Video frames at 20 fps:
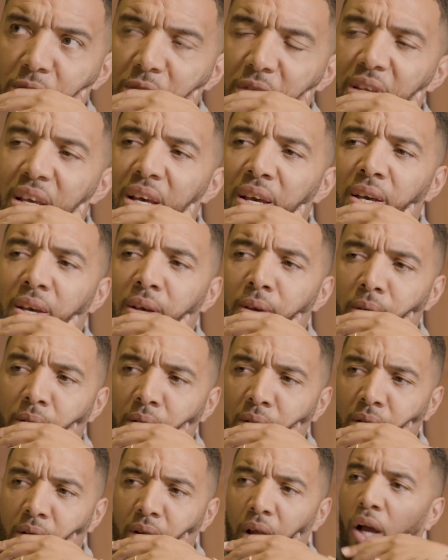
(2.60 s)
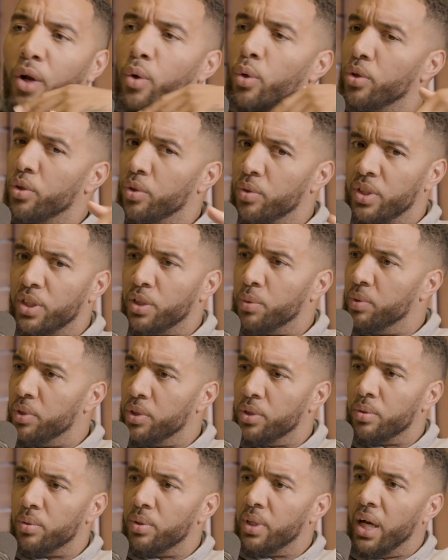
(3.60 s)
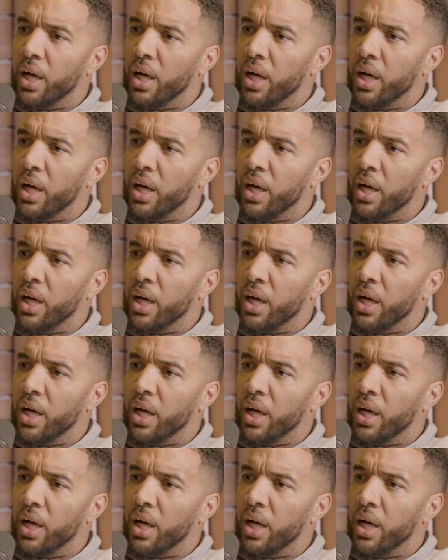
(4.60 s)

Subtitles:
Yeah. But I couldn't do this with you